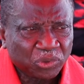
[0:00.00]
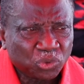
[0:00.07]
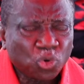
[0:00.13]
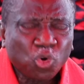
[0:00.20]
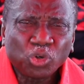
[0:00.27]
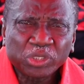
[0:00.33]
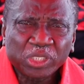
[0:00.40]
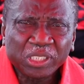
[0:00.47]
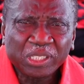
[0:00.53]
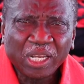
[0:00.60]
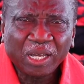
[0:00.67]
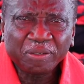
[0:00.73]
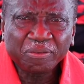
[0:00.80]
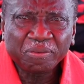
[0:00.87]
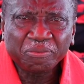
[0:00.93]
to
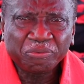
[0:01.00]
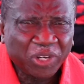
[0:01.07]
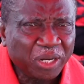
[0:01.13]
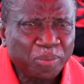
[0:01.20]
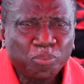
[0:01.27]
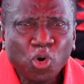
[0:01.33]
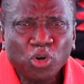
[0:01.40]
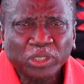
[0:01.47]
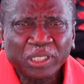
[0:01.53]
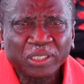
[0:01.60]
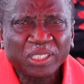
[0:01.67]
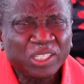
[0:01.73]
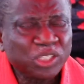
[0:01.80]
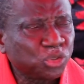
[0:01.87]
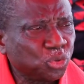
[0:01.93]
consider very
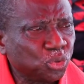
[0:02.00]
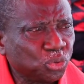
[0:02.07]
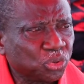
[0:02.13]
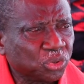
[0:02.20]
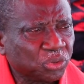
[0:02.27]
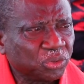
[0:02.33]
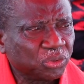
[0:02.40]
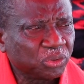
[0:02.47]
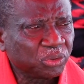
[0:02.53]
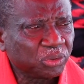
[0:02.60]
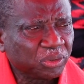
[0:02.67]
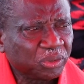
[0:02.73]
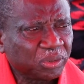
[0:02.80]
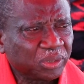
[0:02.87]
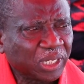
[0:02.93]
important issues
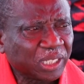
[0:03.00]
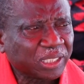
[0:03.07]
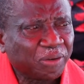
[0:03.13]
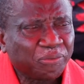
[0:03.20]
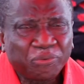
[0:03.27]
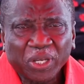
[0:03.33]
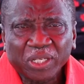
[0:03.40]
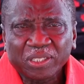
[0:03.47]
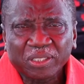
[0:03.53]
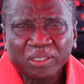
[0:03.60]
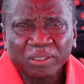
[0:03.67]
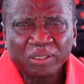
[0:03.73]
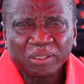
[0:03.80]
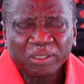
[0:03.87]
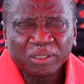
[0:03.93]
that affect
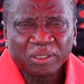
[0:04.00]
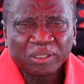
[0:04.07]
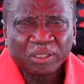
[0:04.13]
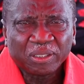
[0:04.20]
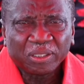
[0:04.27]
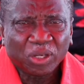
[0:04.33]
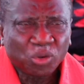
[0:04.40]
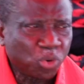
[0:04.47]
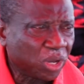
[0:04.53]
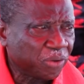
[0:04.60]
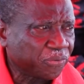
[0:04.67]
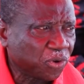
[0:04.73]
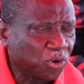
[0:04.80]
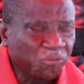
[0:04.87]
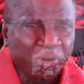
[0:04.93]
the
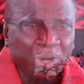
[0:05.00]
welfare of